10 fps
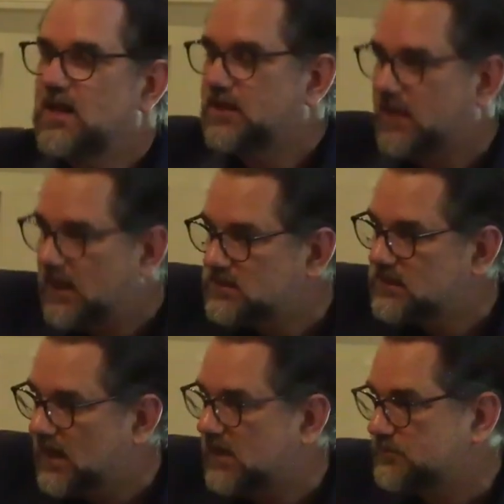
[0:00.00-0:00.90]
That's
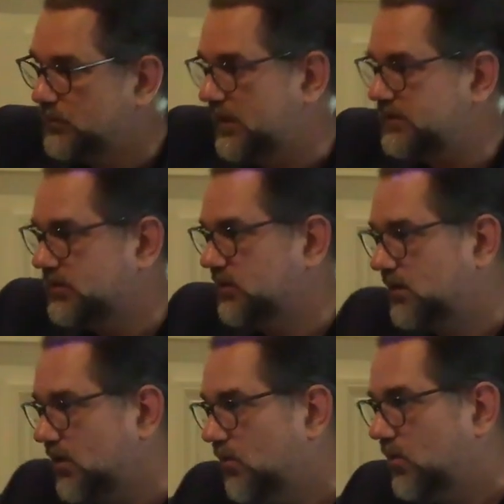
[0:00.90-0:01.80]
the aspirational
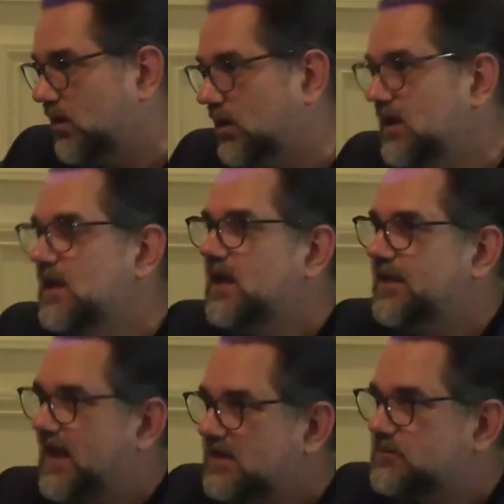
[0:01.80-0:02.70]
goal,
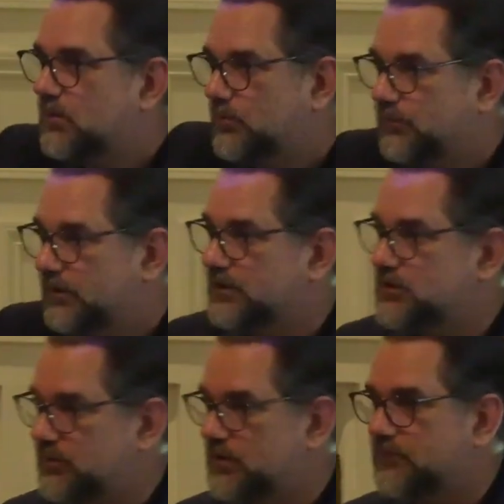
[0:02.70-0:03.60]
and that's what we're really
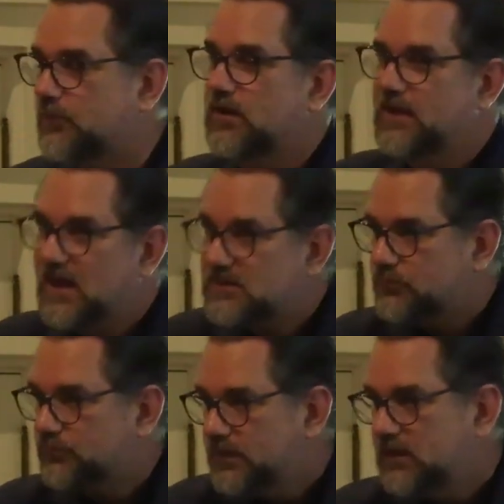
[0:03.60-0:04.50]
shooting for, and that's
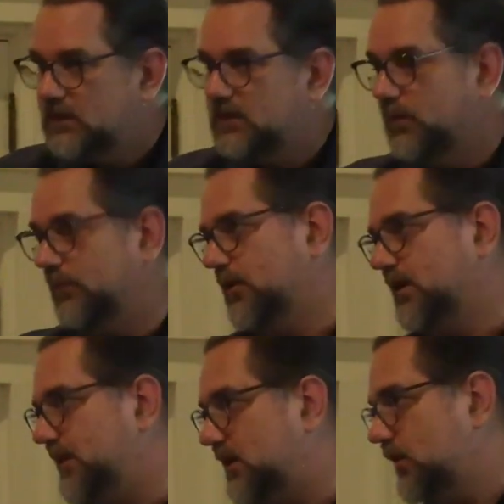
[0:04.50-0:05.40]
really when we're
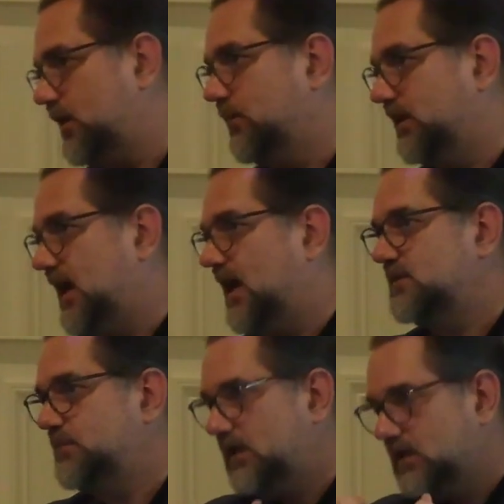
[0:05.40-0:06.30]
going to be cooking with gas,
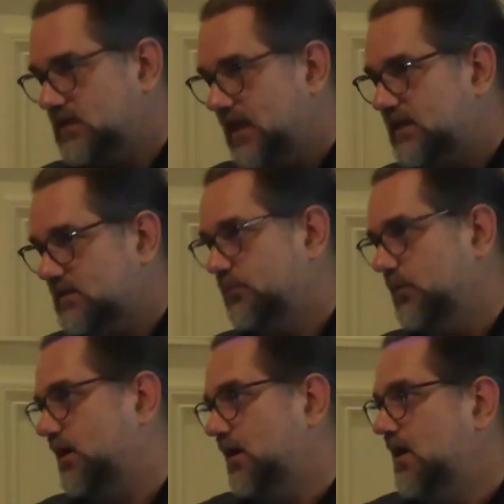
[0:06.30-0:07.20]
because that's
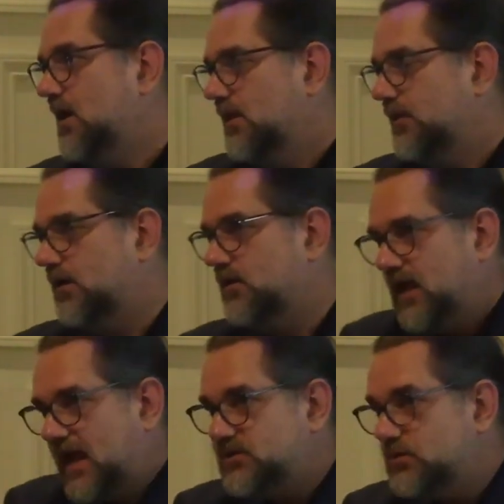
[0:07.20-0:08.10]
where
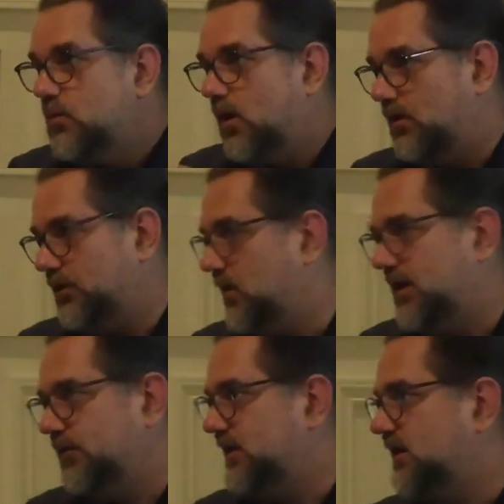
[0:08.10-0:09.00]
as you all know, I
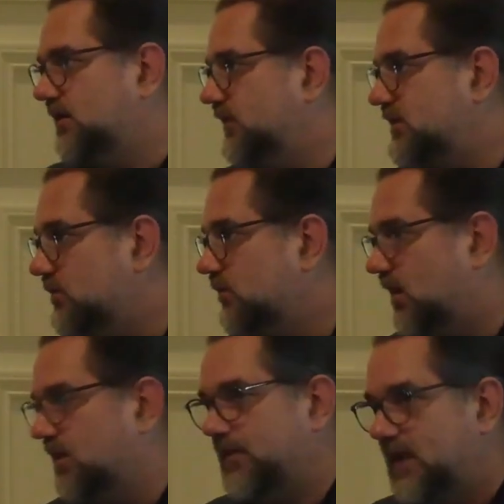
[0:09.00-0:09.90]
don't need to convince you
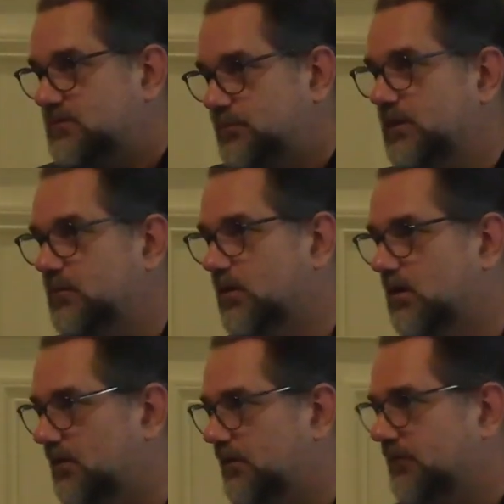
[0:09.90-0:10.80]
all that that's really where
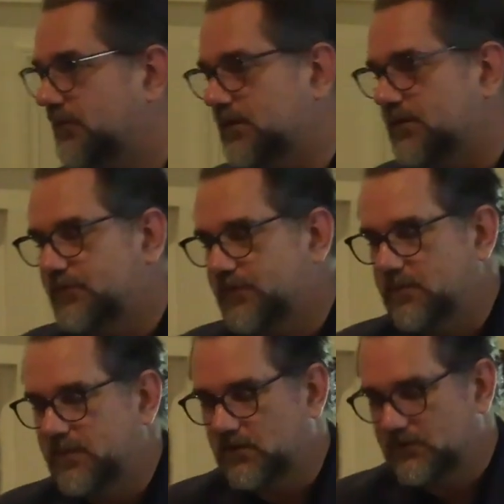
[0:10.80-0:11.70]
all the
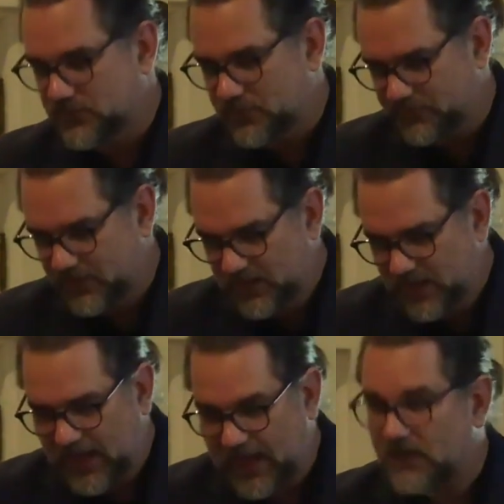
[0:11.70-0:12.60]
fundamental sort of
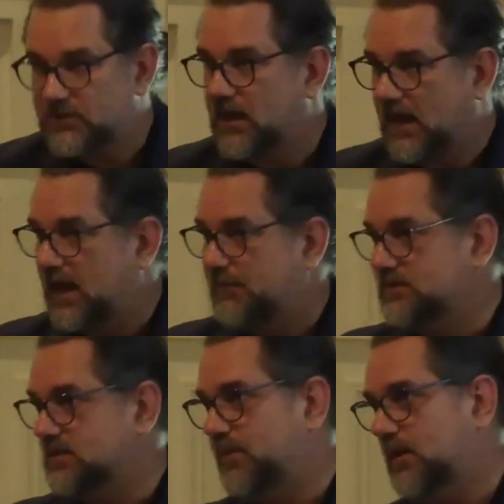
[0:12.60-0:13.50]
action
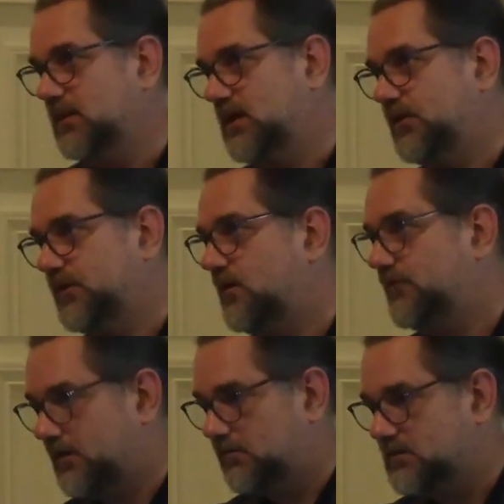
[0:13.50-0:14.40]
happens in public health in our
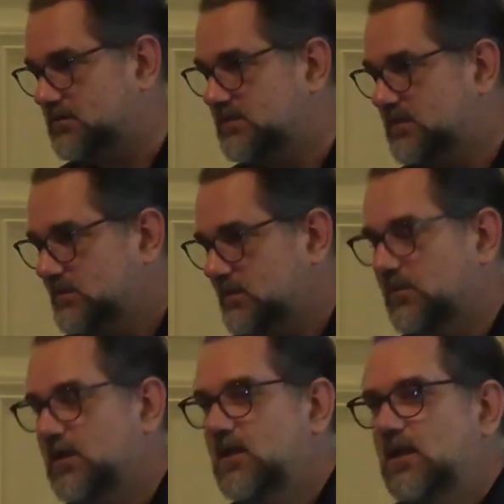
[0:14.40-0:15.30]
federalism system.
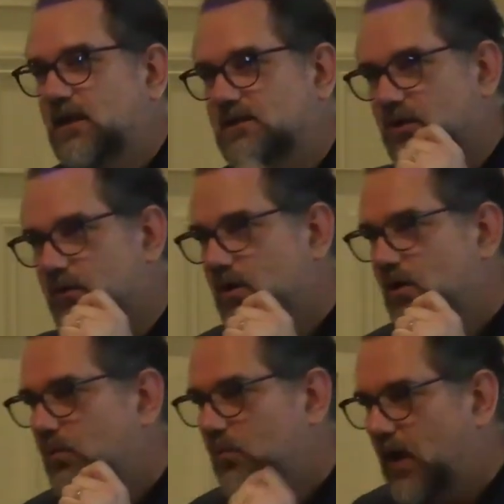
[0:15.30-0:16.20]
And so
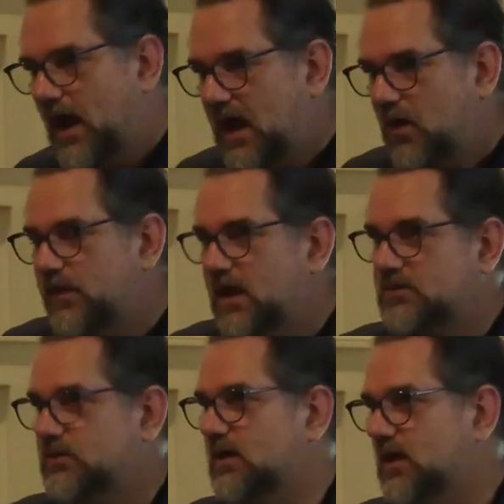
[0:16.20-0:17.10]
how we
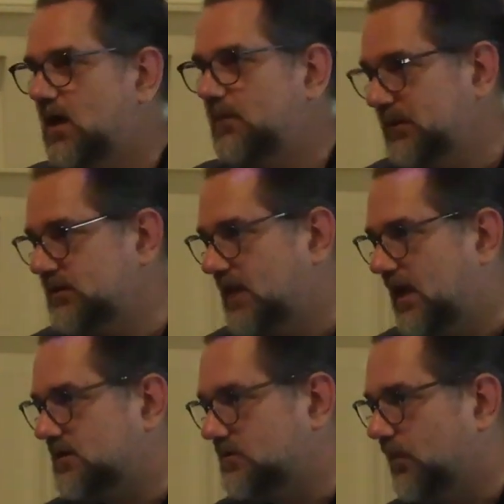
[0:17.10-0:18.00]
actually accomplish
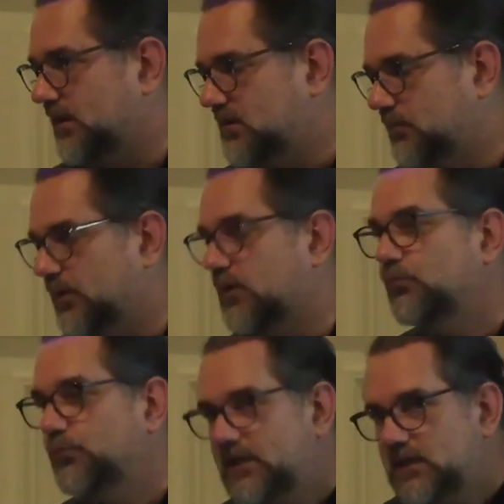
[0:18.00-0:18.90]
that is going to
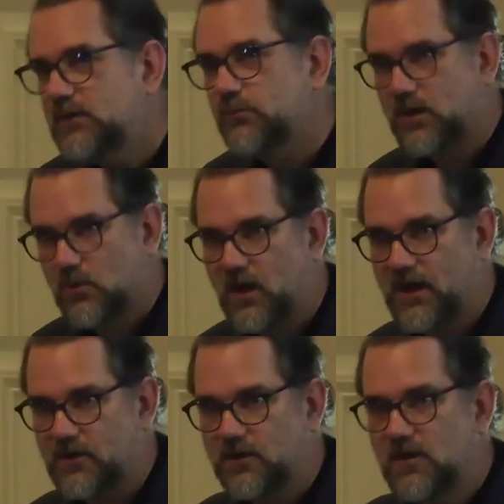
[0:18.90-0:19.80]
really
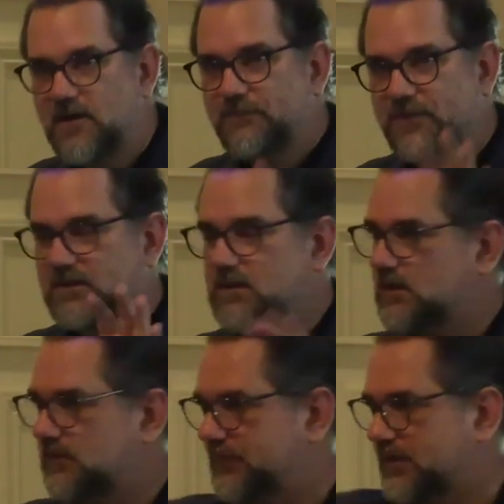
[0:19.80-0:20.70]
require that
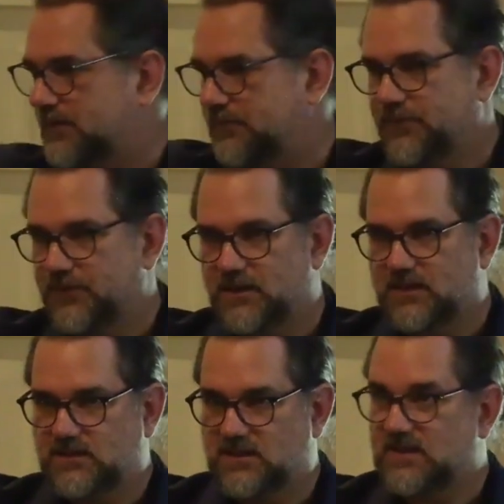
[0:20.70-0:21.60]
the
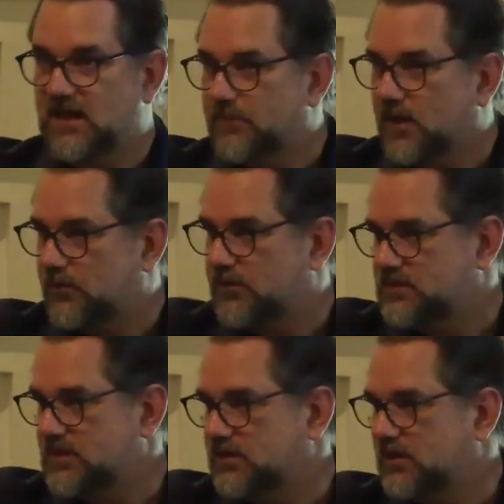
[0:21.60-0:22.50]
data
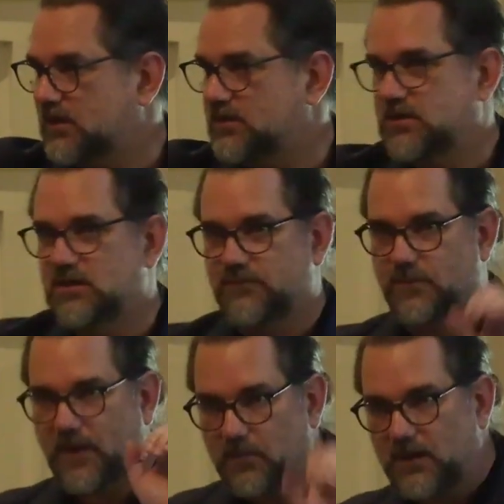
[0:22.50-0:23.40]
modernization initiative, the
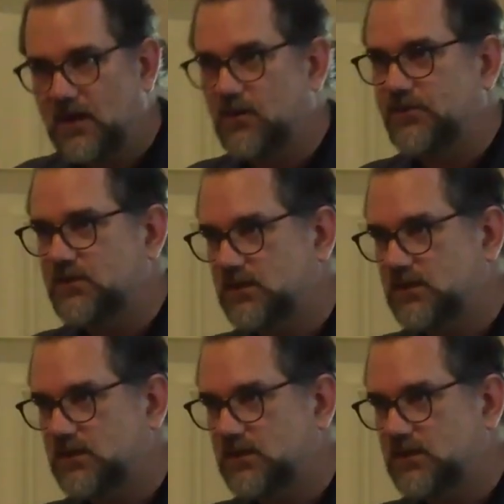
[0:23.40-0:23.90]
public health